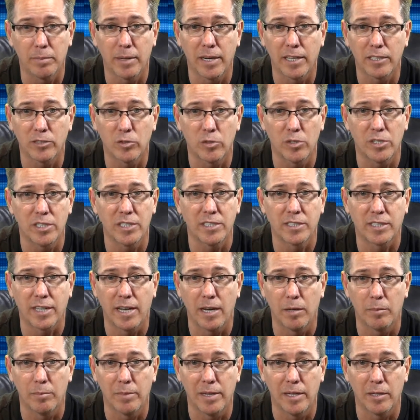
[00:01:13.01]
bikes or
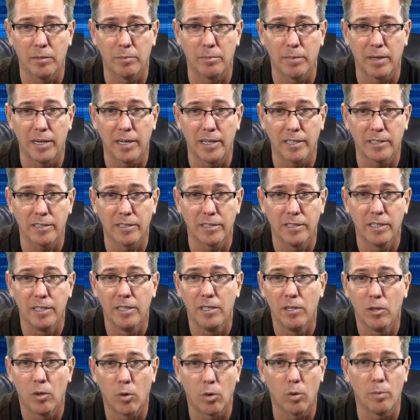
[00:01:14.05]
discount mountain bikes
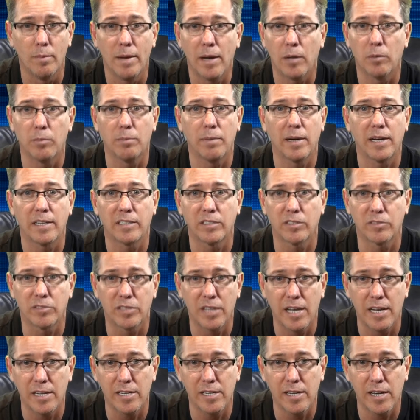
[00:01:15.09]
or mountain bikes of
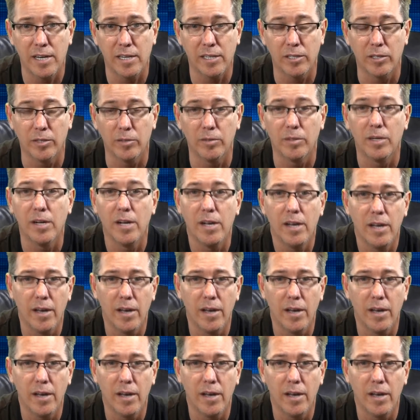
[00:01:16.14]
San Diego.